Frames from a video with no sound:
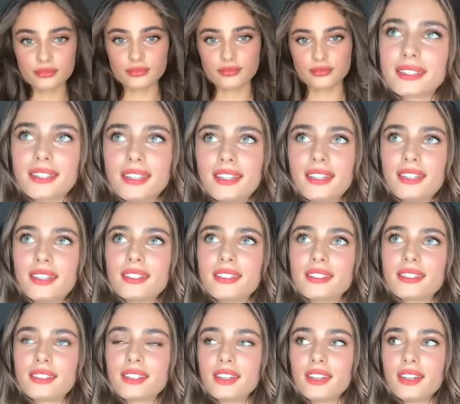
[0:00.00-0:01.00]
This
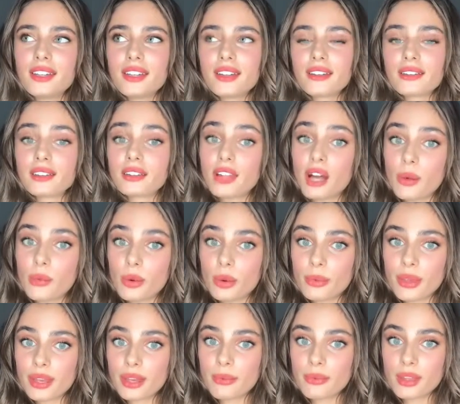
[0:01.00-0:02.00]
is a lot more
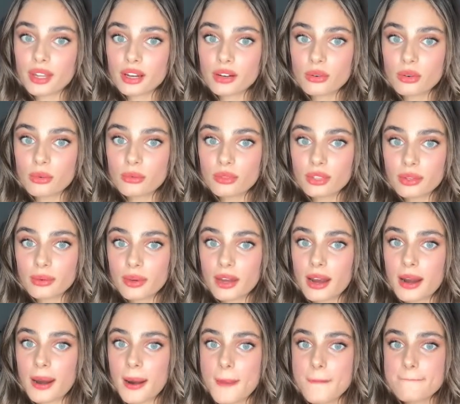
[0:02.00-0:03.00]
makeup than I normally
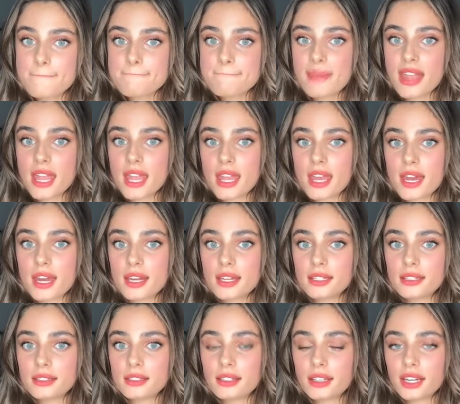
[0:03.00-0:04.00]
wear,
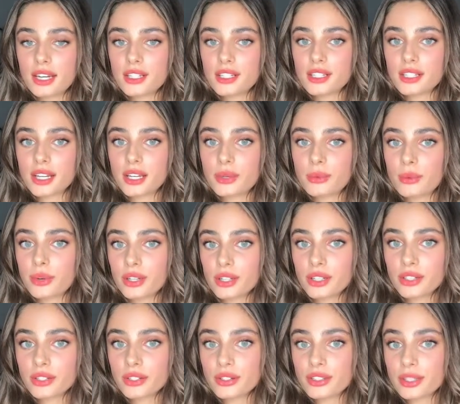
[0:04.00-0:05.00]
and I just kind of
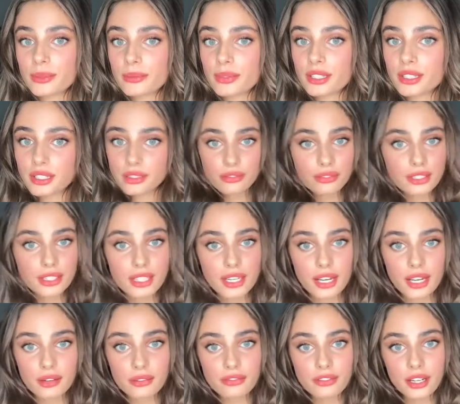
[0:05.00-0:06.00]
wanted to do something different and
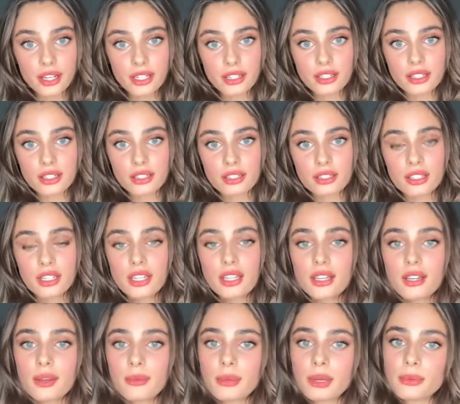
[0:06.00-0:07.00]
kind of fun, and
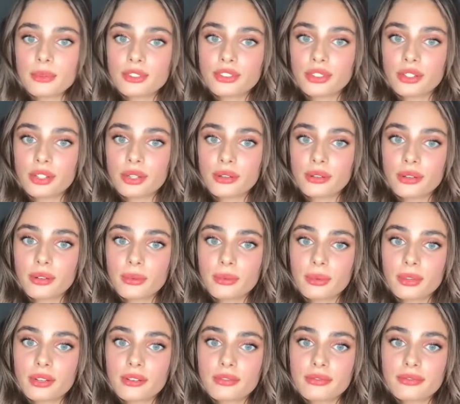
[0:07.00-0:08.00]
maybe show you a little
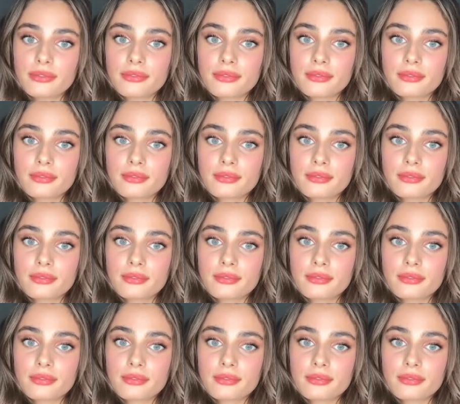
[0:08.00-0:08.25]
bit of